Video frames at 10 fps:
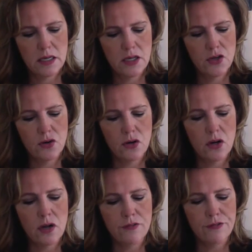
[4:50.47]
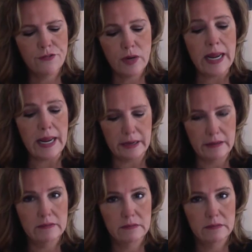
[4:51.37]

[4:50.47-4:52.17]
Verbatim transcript: you're afraid